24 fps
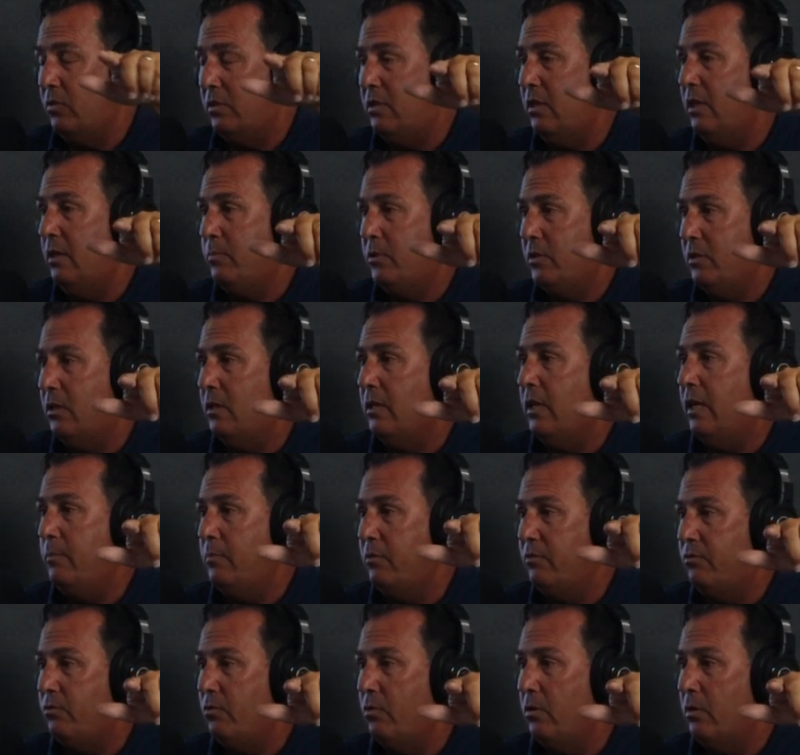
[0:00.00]
with Sampras the night
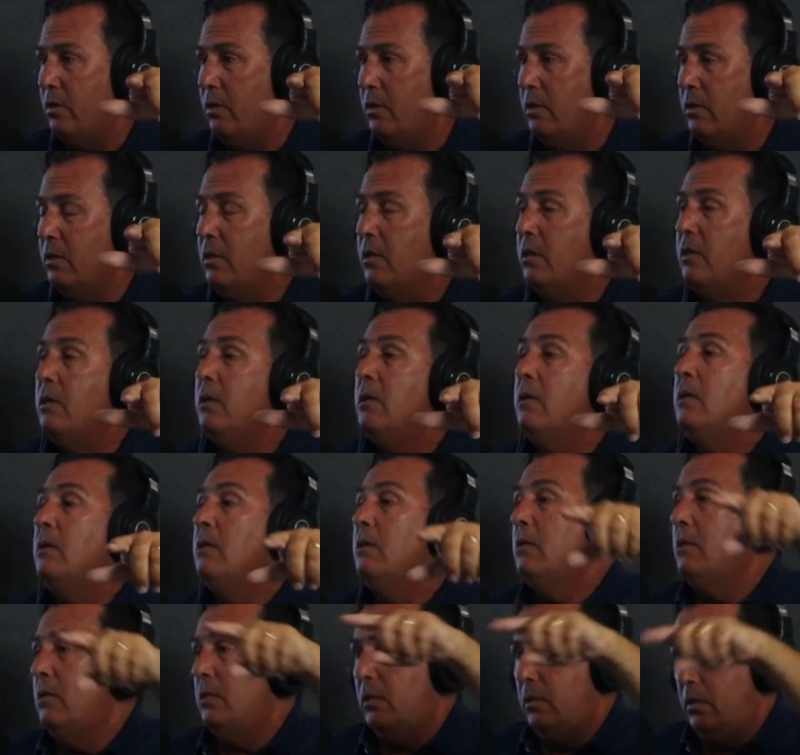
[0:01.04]
before.
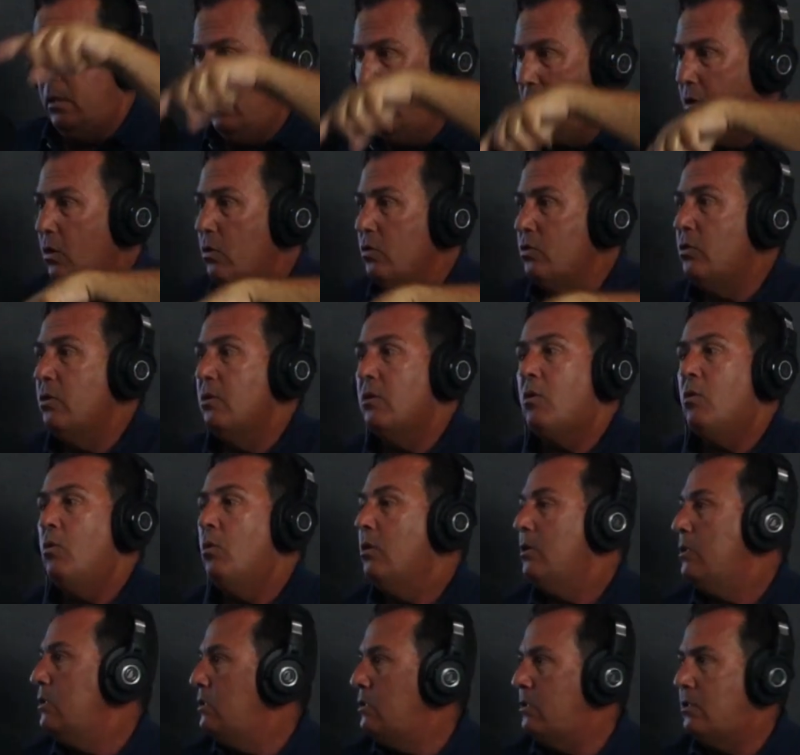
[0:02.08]
He goes on the
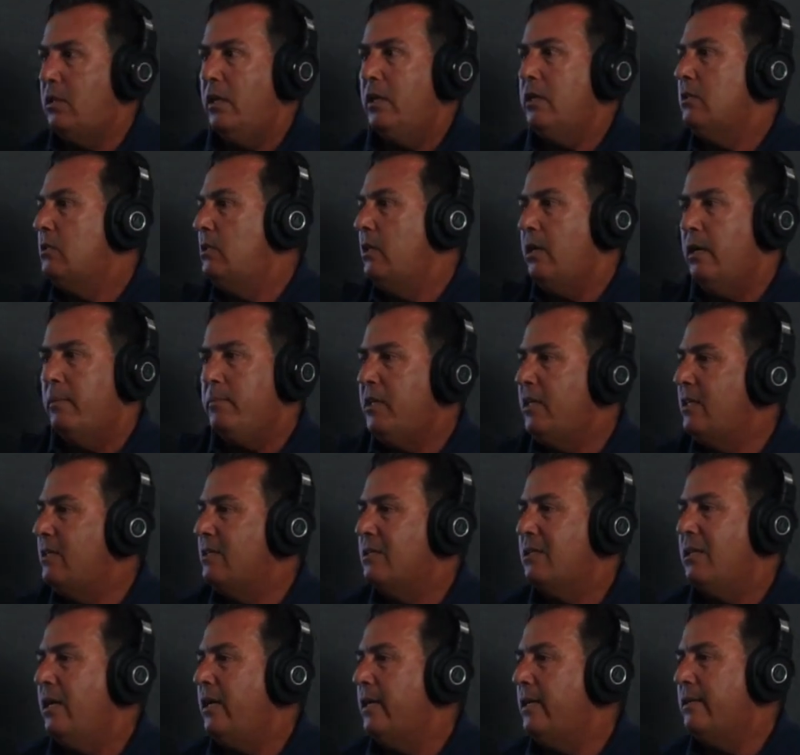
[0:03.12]
court and stays there. I mean,
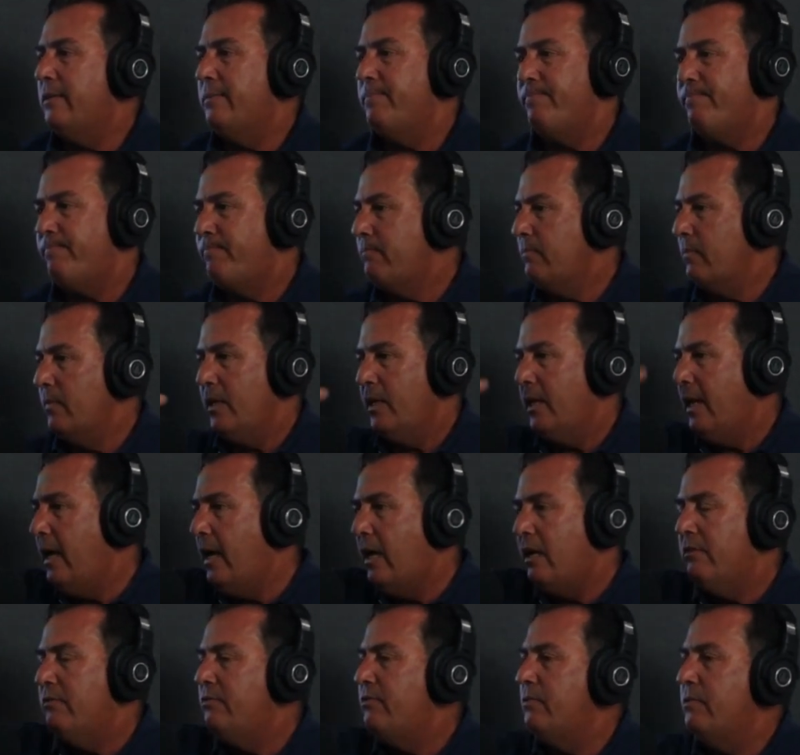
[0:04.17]
it's like
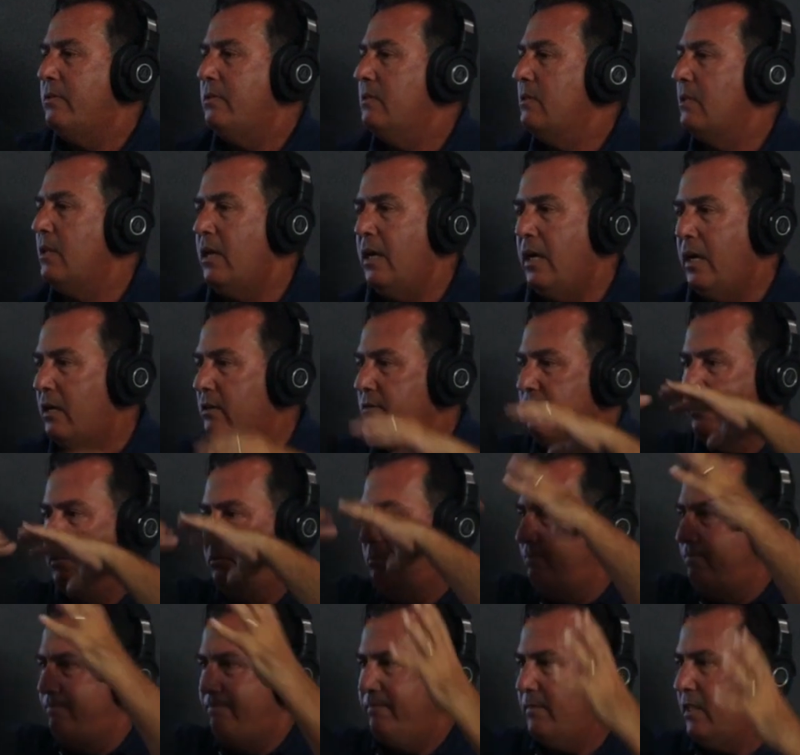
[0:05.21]
out of. I
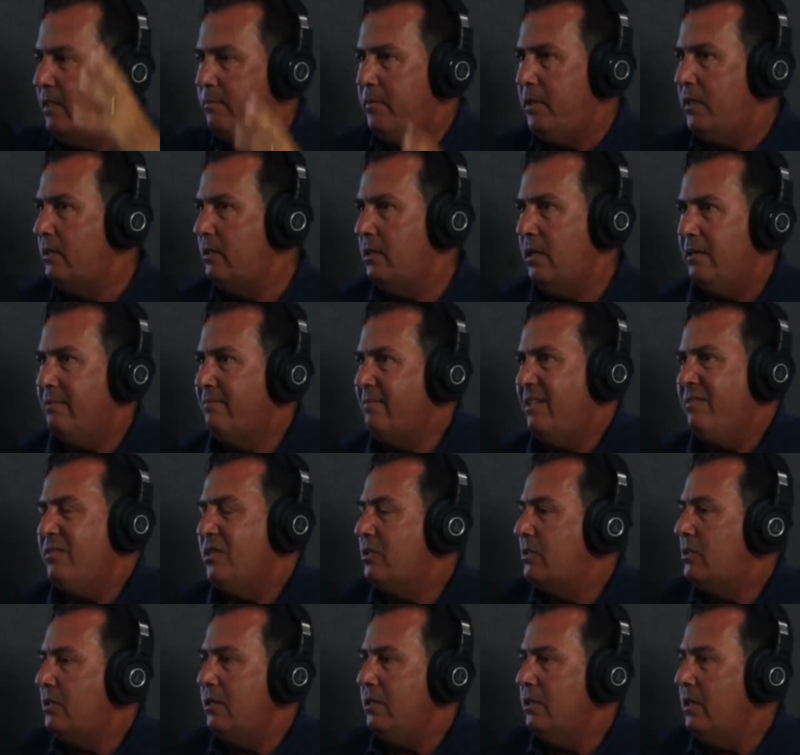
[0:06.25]
mean, I've never
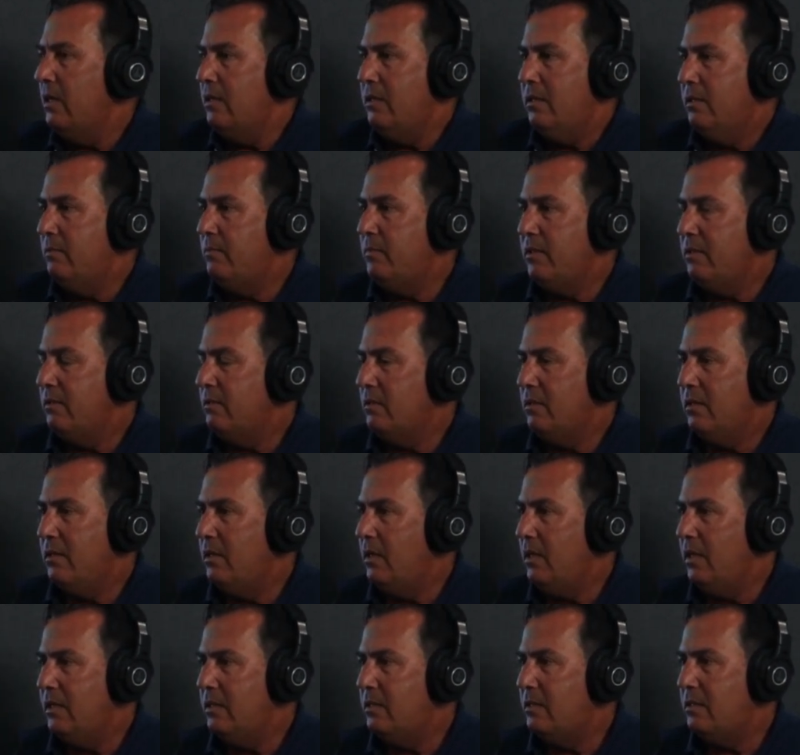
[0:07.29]
seen that. I mean,
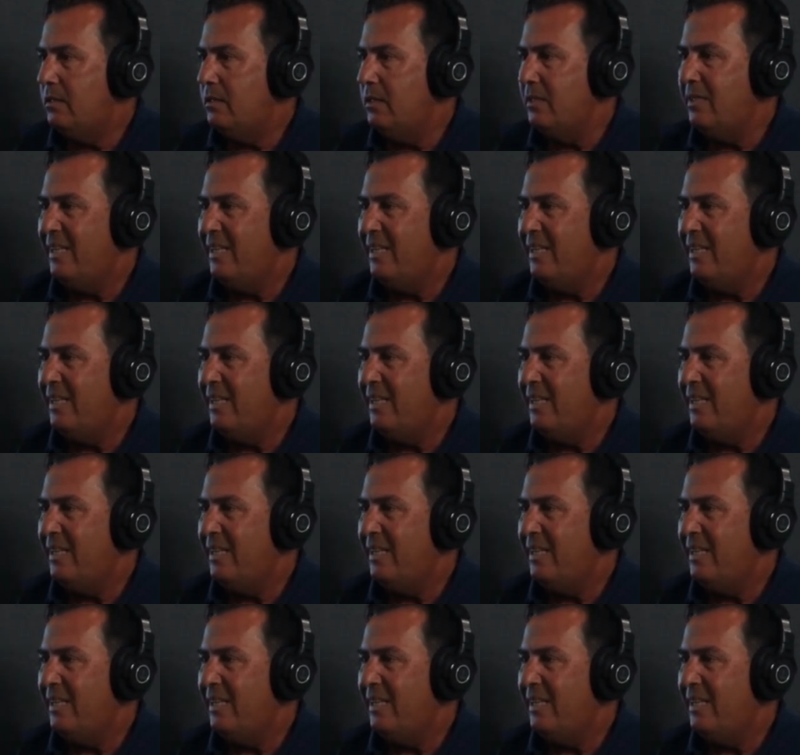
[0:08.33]
it's the